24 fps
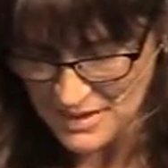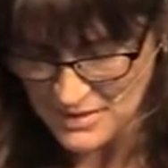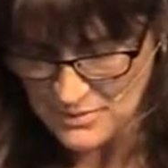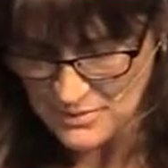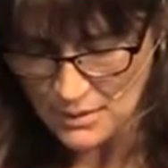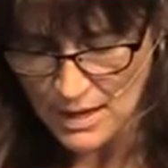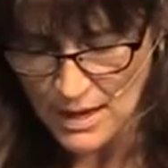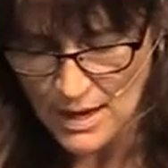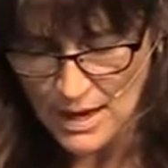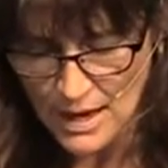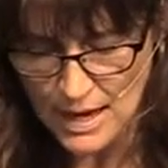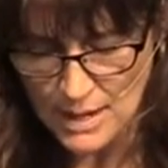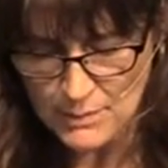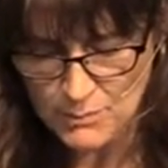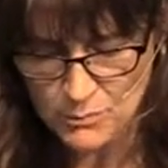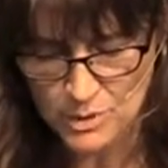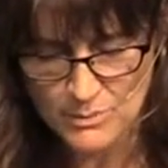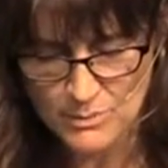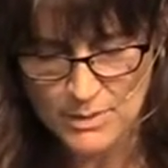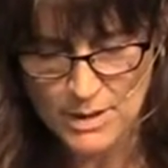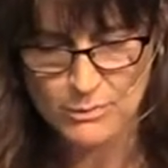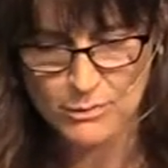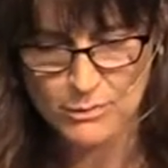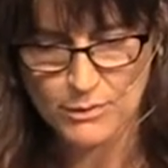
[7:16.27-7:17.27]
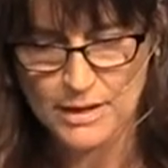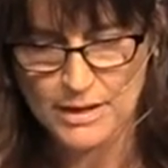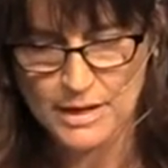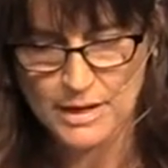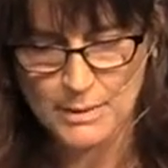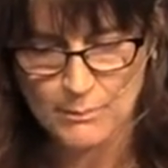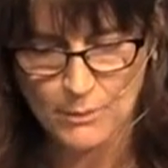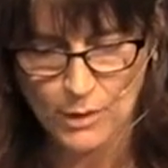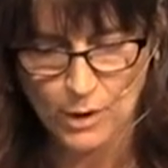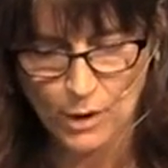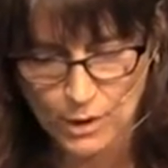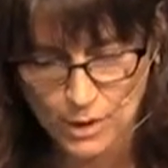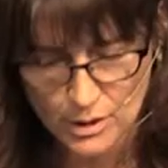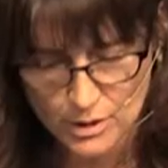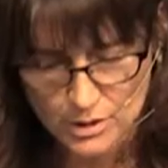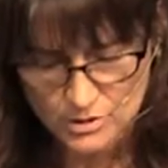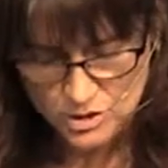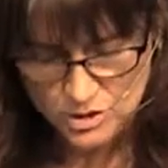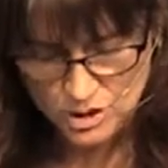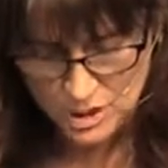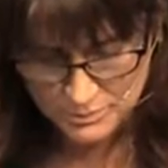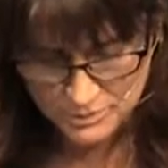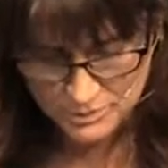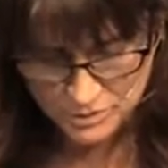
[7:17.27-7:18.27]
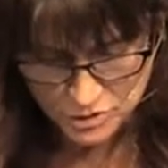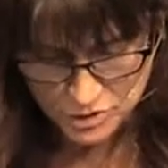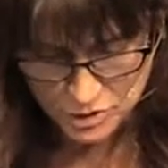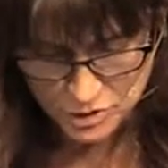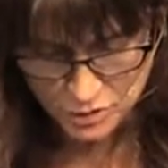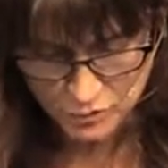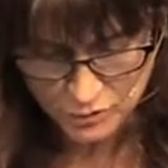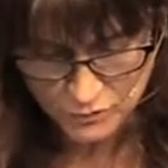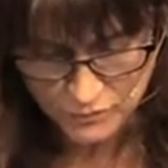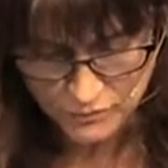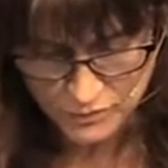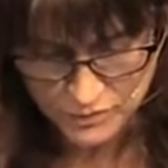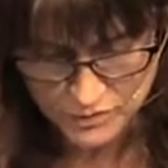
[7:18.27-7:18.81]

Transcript: I, am remembering in Mark chapter 2,